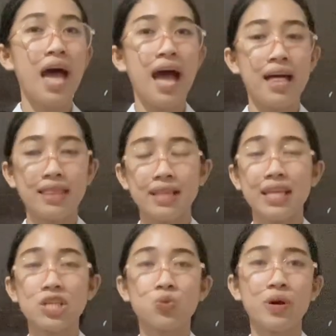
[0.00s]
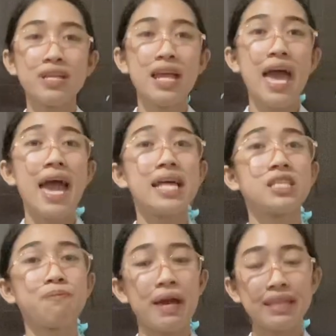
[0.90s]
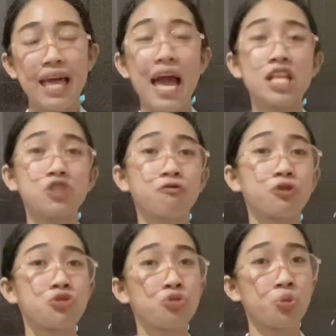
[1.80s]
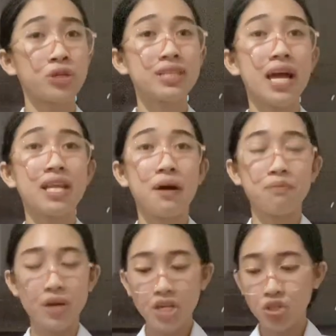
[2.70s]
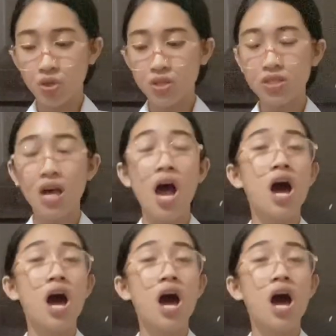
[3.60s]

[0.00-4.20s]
and the last one inspect hands for sores and abrasions